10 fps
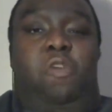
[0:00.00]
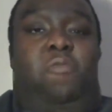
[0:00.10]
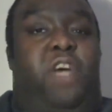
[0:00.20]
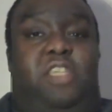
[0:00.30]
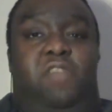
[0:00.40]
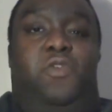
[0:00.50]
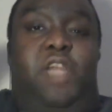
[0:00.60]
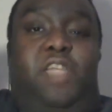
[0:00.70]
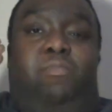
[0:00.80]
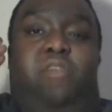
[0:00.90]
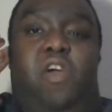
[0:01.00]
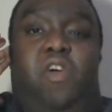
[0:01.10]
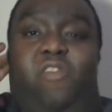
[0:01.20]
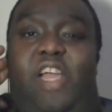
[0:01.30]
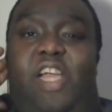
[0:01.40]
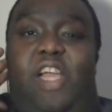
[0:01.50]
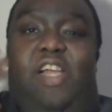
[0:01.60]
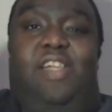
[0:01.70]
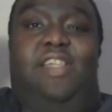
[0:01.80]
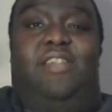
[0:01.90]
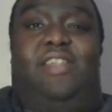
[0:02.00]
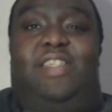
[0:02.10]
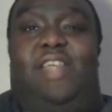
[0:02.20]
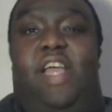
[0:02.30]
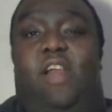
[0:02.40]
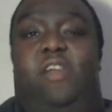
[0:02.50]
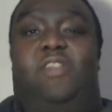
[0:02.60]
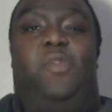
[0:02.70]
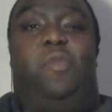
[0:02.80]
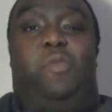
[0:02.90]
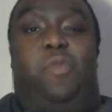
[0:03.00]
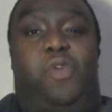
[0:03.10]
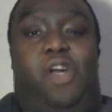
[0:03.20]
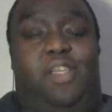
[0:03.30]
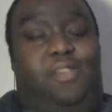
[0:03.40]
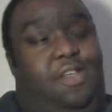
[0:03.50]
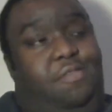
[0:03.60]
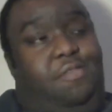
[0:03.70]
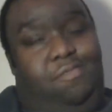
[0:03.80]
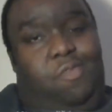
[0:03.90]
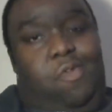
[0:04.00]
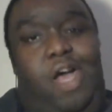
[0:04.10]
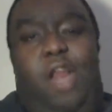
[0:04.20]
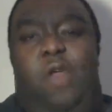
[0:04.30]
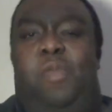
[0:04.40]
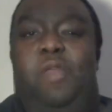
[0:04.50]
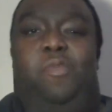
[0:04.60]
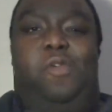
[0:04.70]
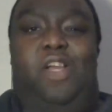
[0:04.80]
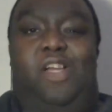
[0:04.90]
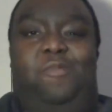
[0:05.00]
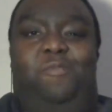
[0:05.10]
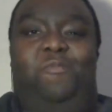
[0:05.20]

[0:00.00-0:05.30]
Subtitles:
First of all, let's bring on a regular and just say hello to the people. Ola, so hello, people. Ola.